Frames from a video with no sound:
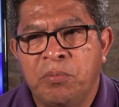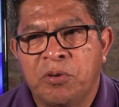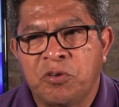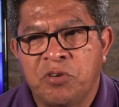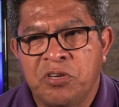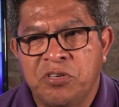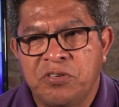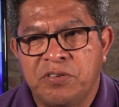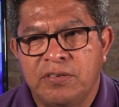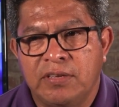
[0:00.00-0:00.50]

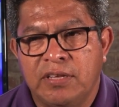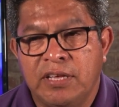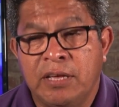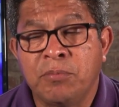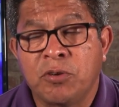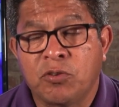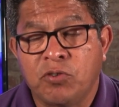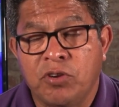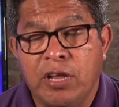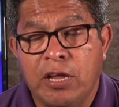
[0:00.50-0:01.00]
immigrant
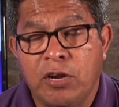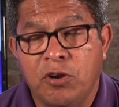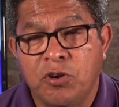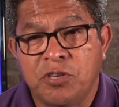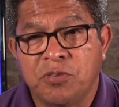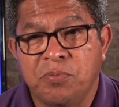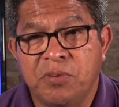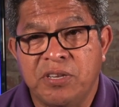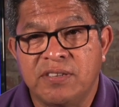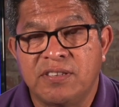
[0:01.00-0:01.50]

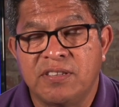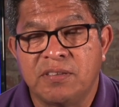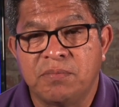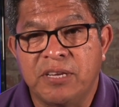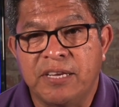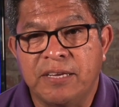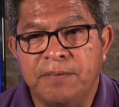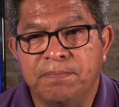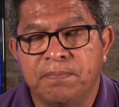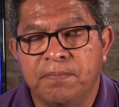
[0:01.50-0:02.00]
heritage means to
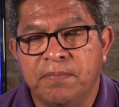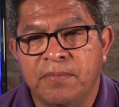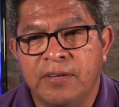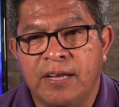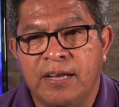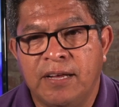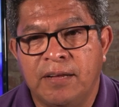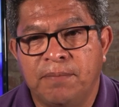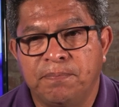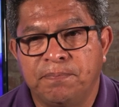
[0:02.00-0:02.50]
me,
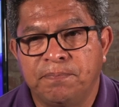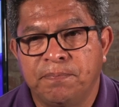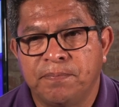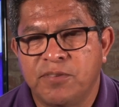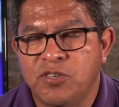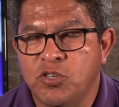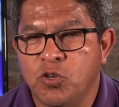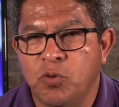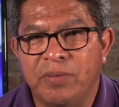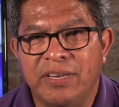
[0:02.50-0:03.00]

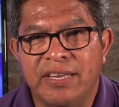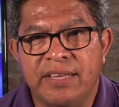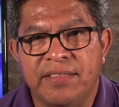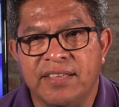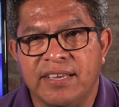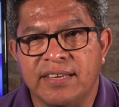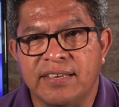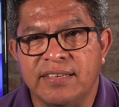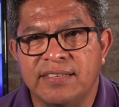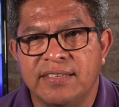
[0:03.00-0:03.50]
so many
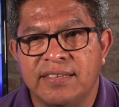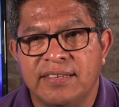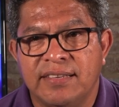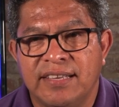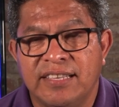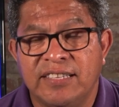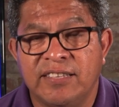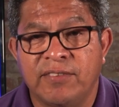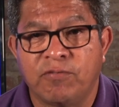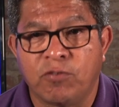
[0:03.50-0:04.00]
things.
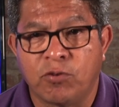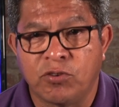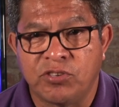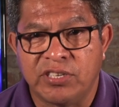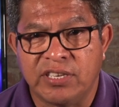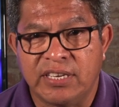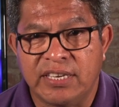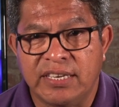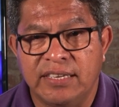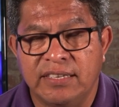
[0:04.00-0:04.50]

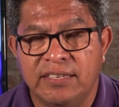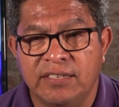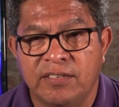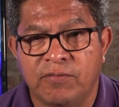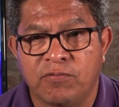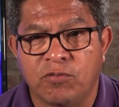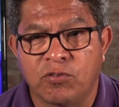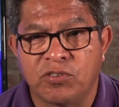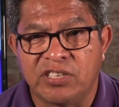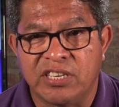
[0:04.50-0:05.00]
Diversity
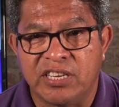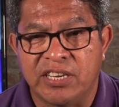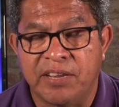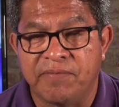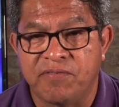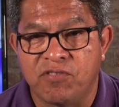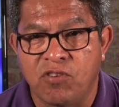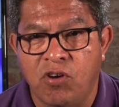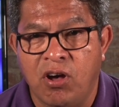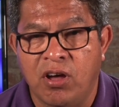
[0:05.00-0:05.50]

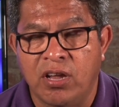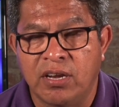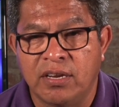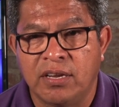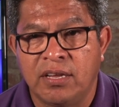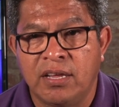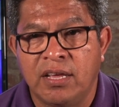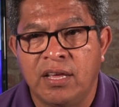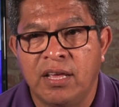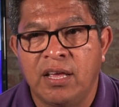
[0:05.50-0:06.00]
of thought.
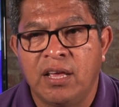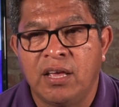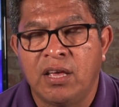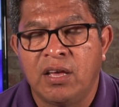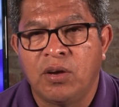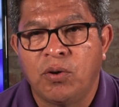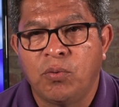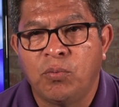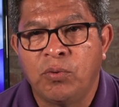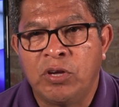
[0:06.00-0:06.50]

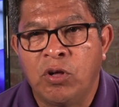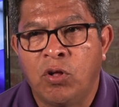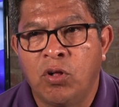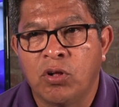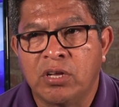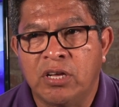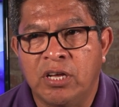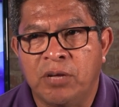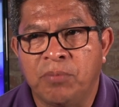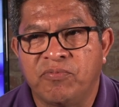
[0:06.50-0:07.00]
We
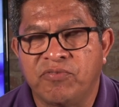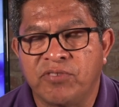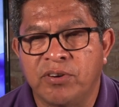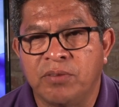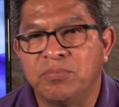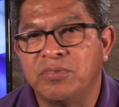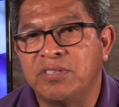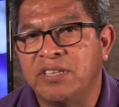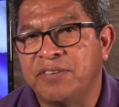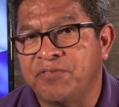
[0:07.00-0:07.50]
all come
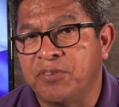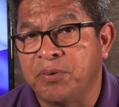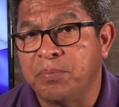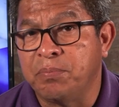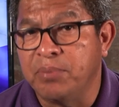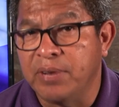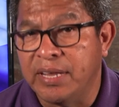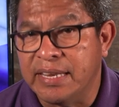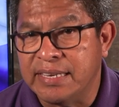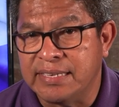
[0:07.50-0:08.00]
from
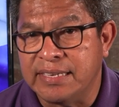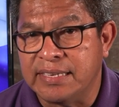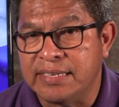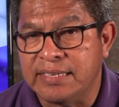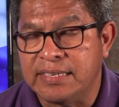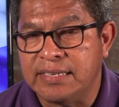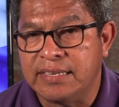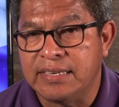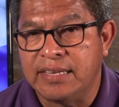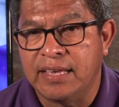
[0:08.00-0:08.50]
different
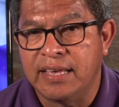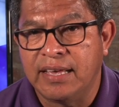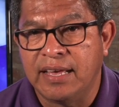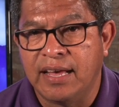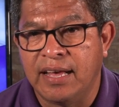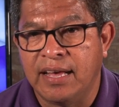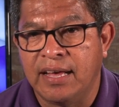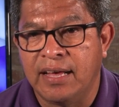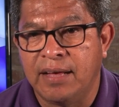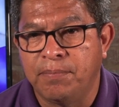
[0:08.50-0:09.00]
places,
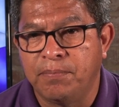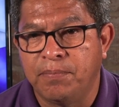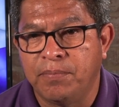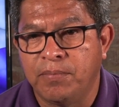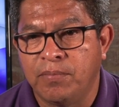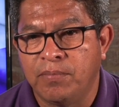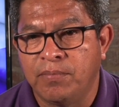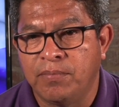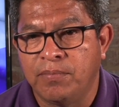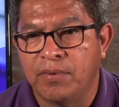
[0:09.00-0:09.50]

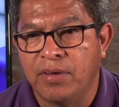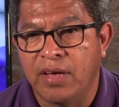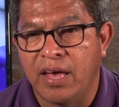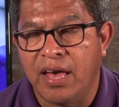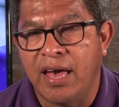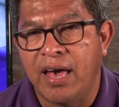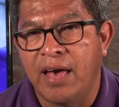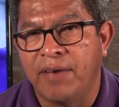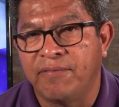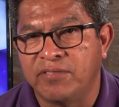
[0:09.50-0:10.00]

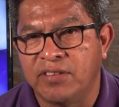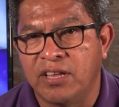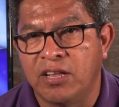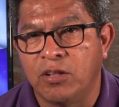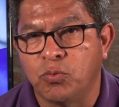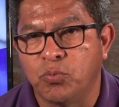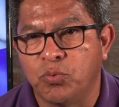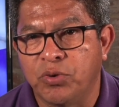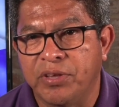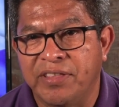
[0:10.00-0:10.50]
have
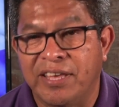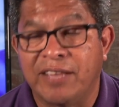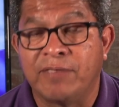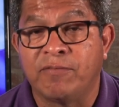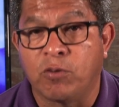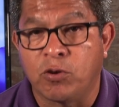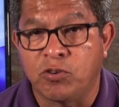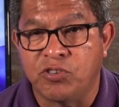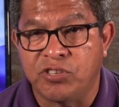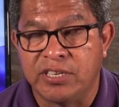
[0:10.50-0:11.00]
dealt with
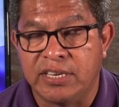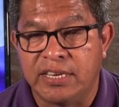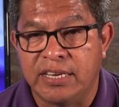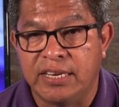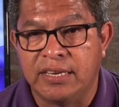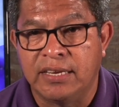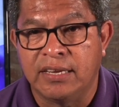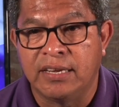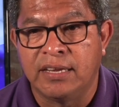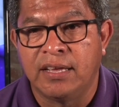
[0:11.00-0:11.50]

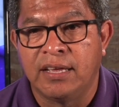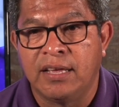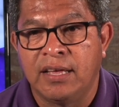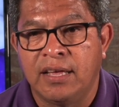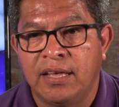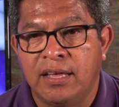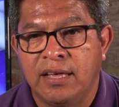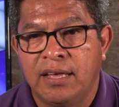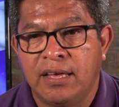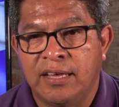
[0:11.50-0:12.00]
adversity,
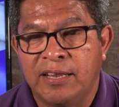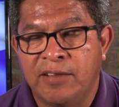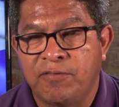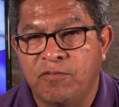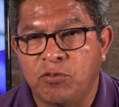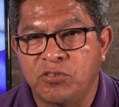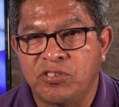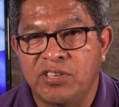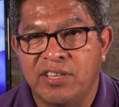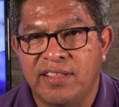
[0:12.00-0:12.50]
an
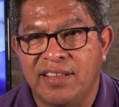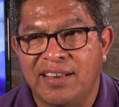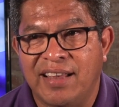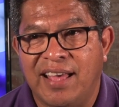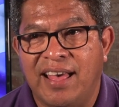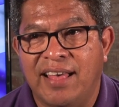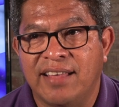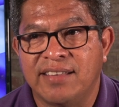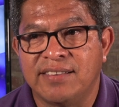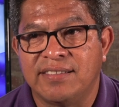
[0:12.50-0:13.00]
adversity
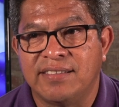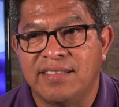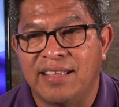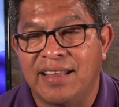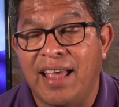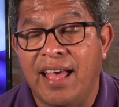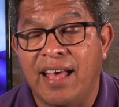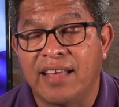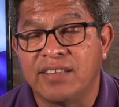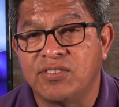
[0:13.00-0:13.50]

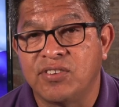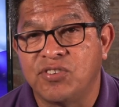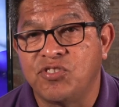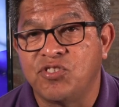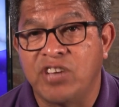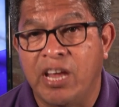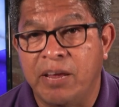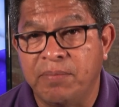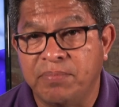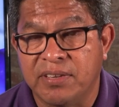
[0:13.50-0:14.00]
that has
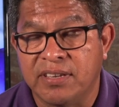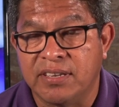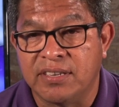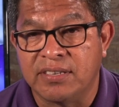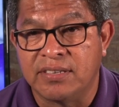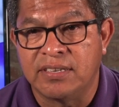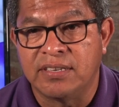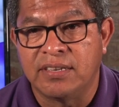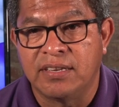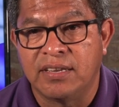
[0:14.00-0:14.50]
shaped
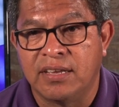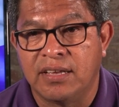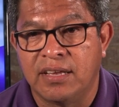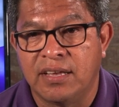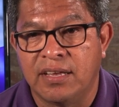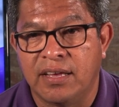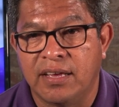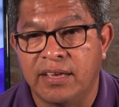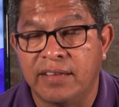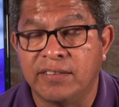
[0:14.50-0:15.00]
us
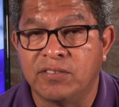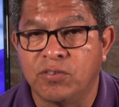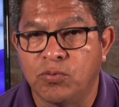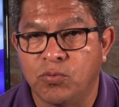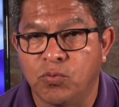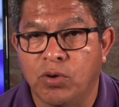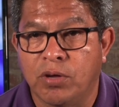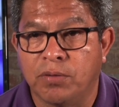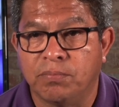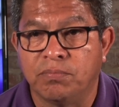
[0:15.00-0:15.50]

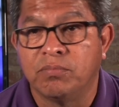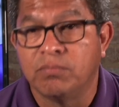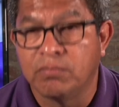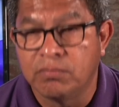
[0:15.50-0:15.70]
into